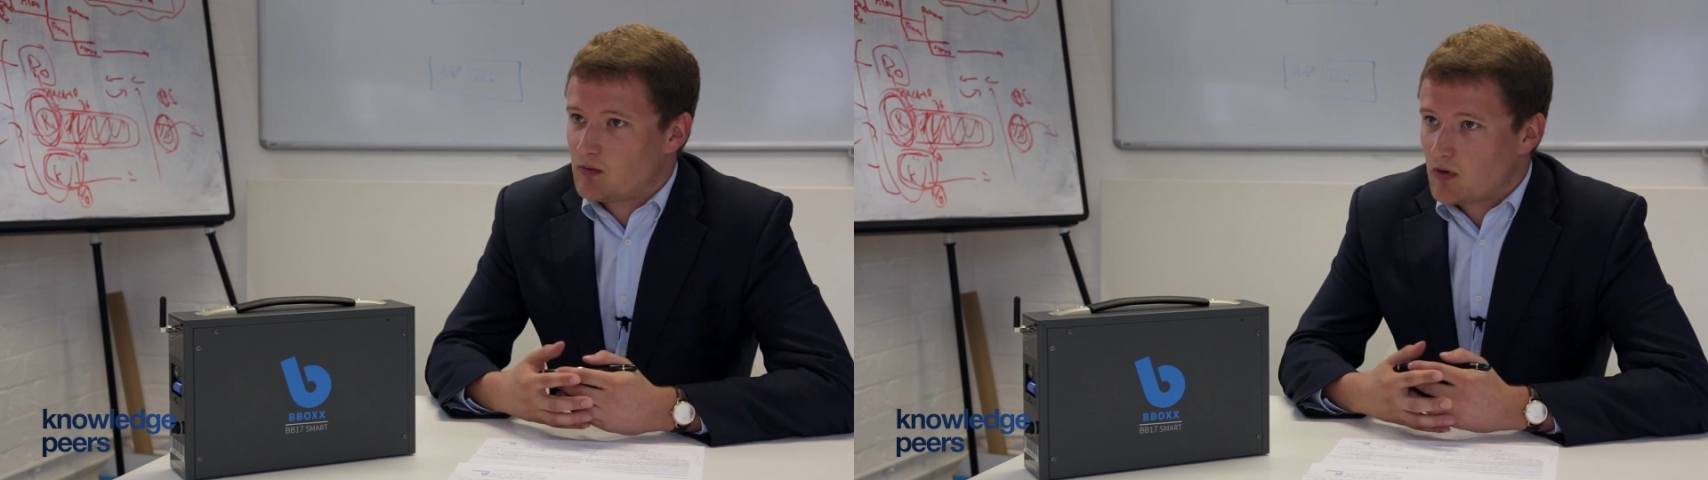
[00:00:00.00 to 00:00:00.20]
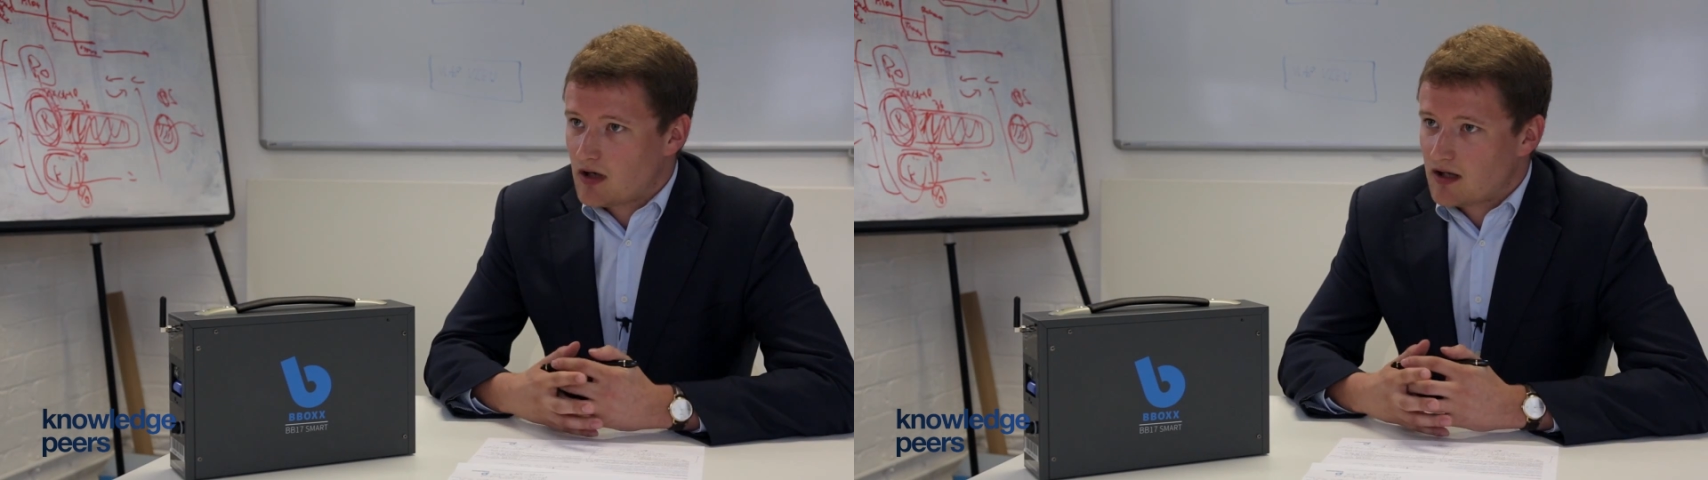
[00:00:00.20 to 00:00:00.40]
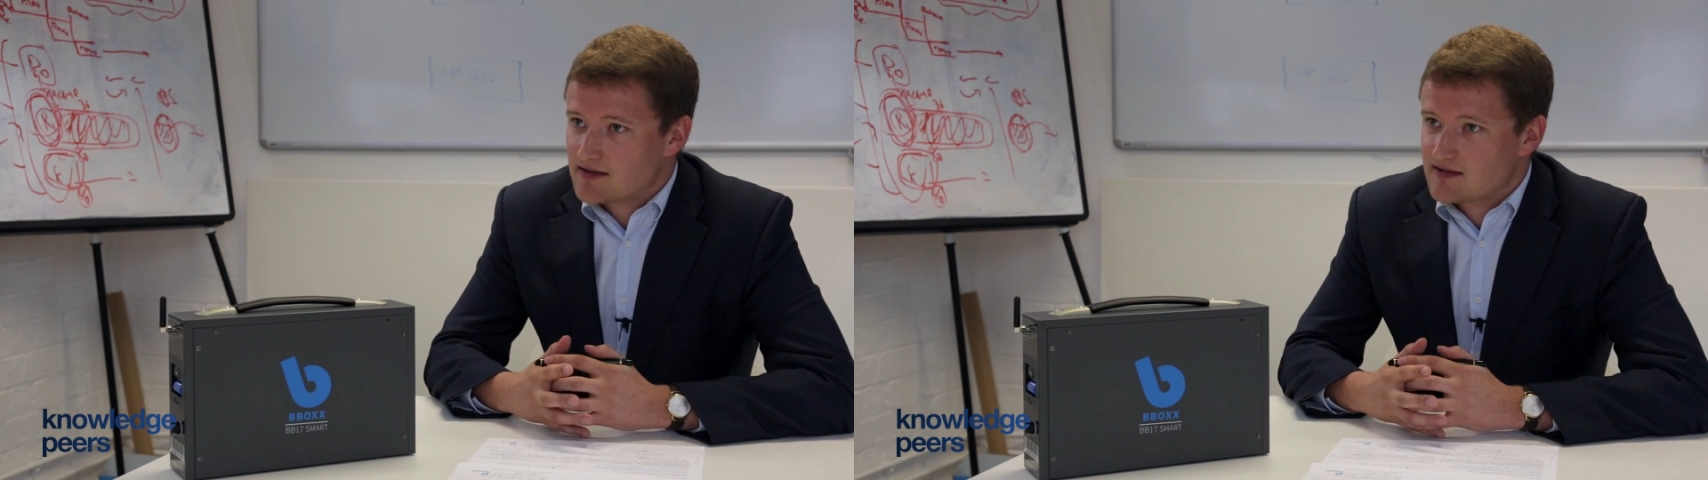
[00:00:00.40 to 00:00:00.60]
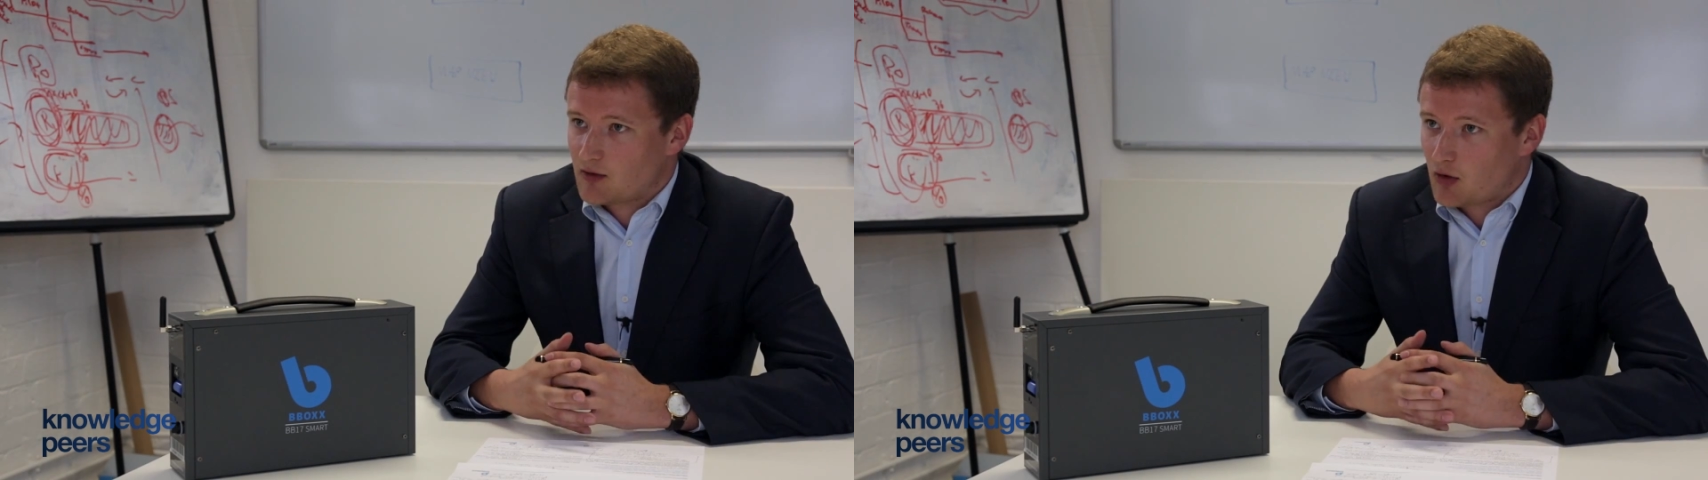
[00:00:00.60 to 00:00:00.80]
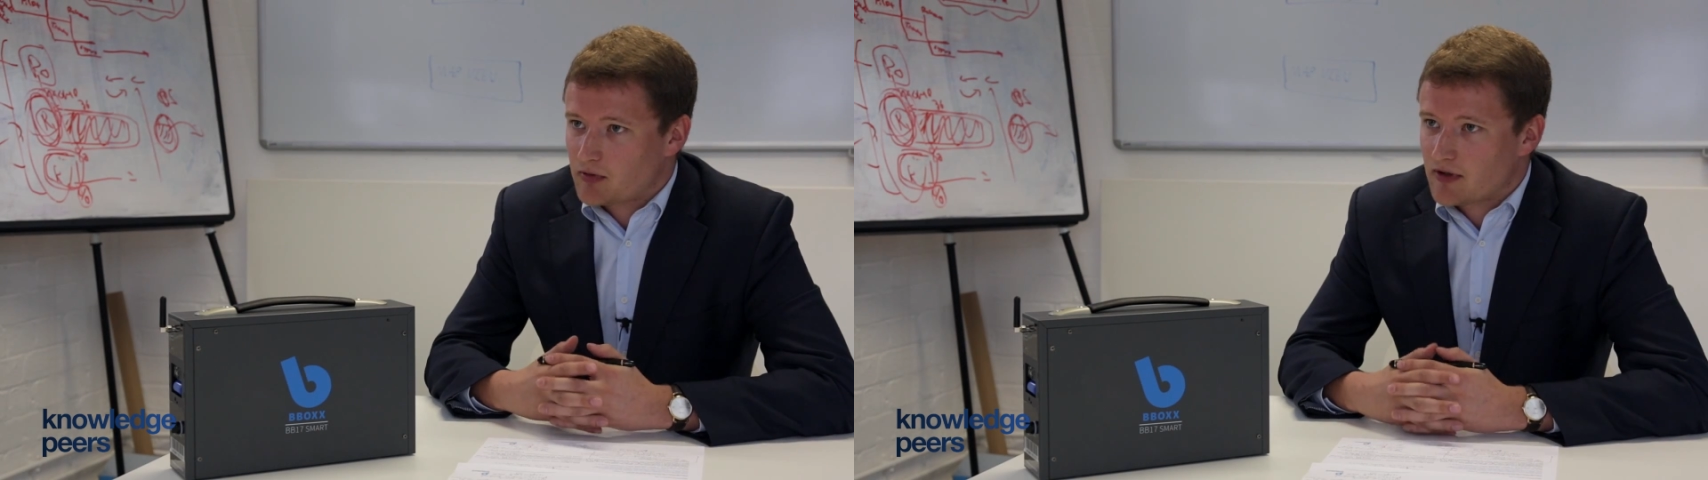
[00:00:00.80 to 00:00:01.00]
works
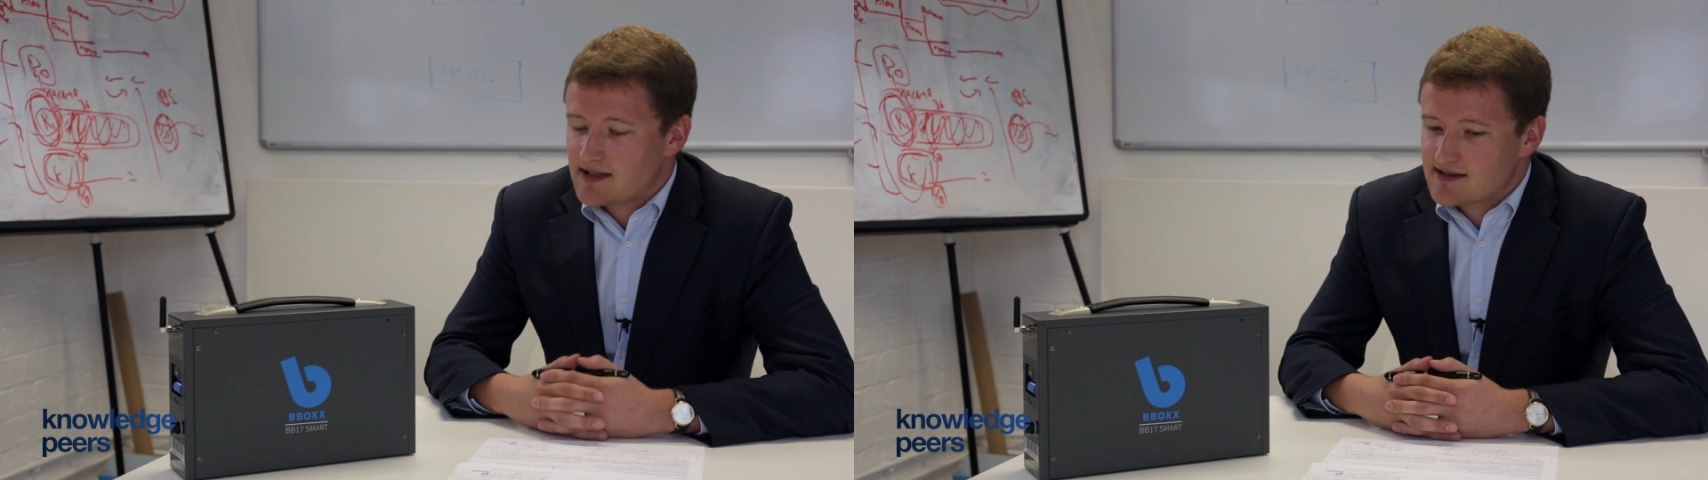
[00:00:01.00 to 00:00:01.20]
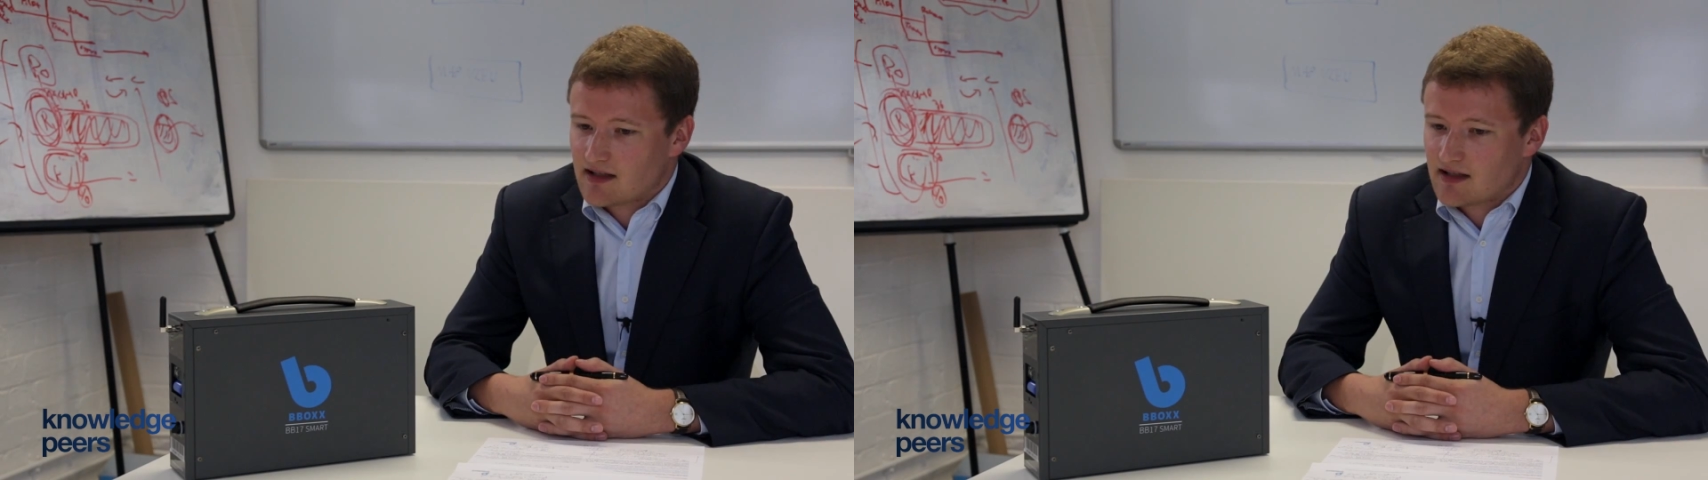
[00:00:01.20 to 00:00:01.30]
and operates,